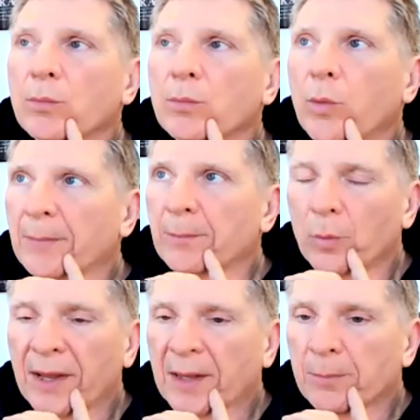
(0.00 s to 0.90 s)
we
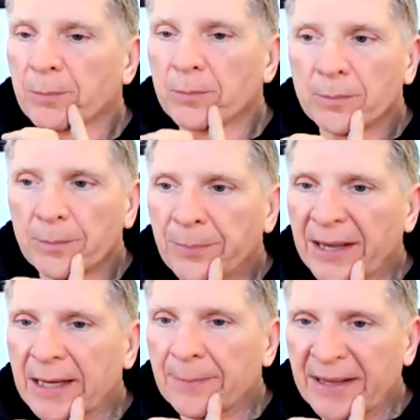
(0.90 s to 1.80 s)
can
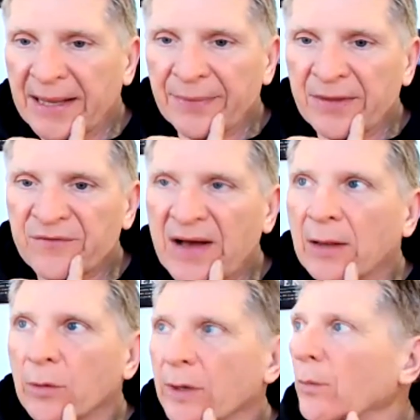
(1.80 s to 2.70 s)
pick up again the
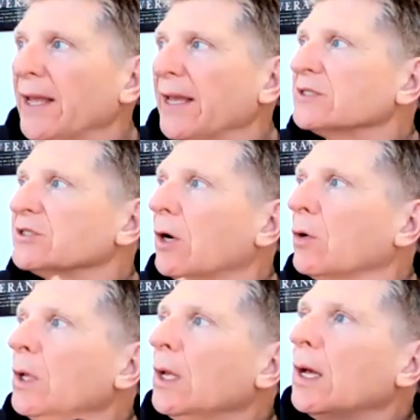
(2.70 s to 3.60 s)
following week. So,